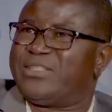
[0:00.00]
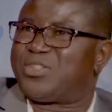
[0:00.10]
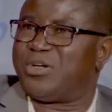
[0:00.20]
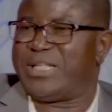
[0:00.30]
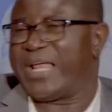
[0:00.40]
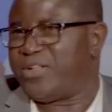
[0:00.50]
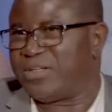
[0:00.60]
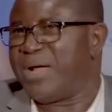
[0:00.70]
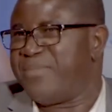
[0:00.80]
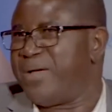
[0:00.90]
So like the
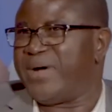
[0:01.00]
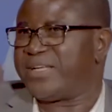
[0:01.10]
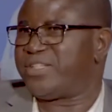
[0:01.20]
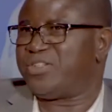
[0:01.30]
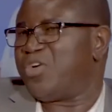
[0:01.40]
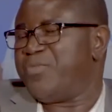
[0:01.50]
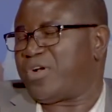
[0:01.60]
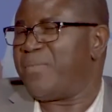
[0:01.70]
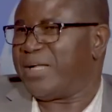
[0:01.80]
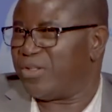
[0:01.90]
other members, you know, they'll
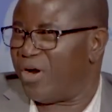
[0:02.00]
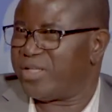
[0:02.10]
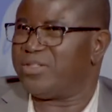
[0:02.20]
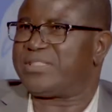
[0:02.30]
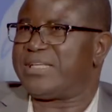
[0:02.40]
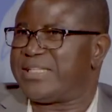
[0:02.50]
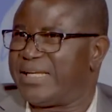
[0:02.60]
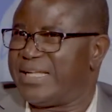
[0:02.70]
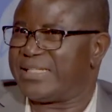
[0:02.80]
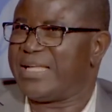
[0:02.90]
become annoyed, you know, things
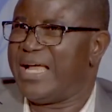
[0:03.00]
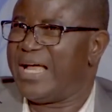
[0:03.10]
like that.